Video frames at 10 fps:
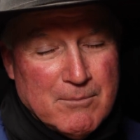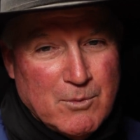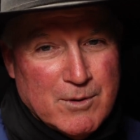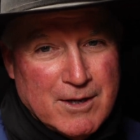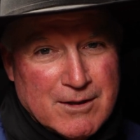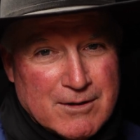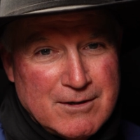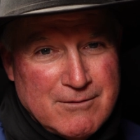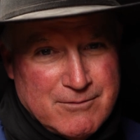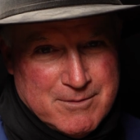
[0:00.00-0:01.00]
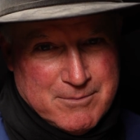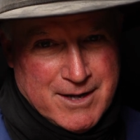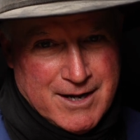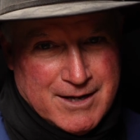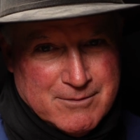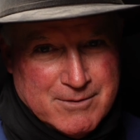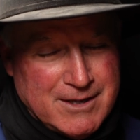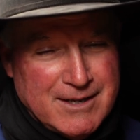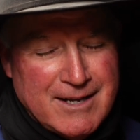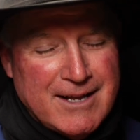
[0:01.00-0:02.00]
But what I learned from that,
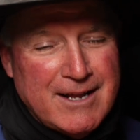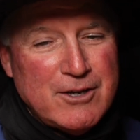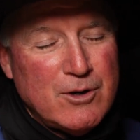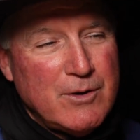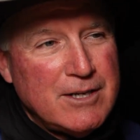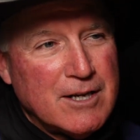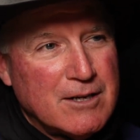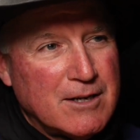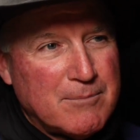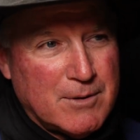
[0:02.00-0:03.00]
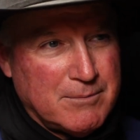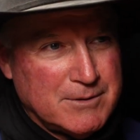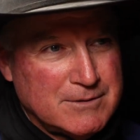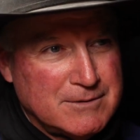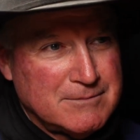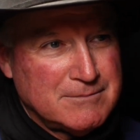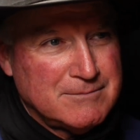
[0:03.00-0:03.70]
and I knew he'd done it on purpose,